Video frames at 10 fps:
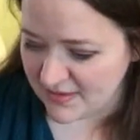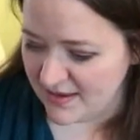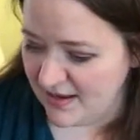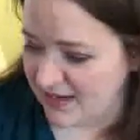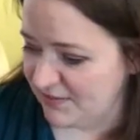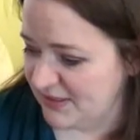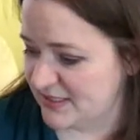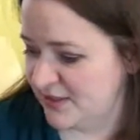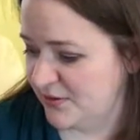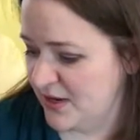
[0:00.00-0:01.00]
Anyway,
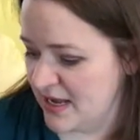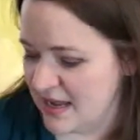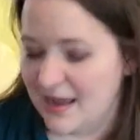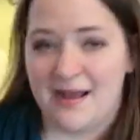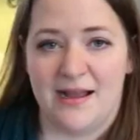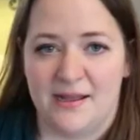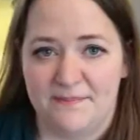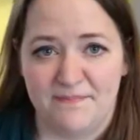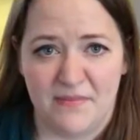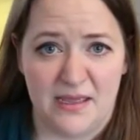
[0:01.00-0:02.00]
so
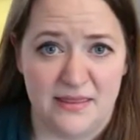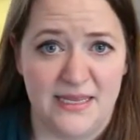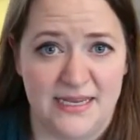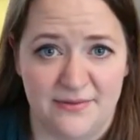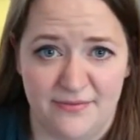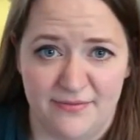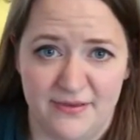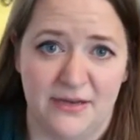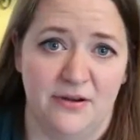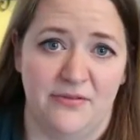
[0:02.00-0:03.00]
I think of,
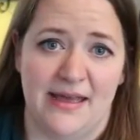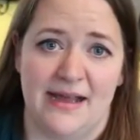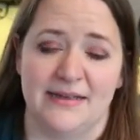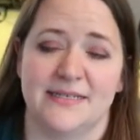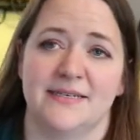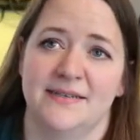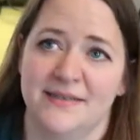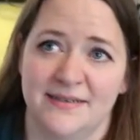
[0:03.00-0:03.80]
that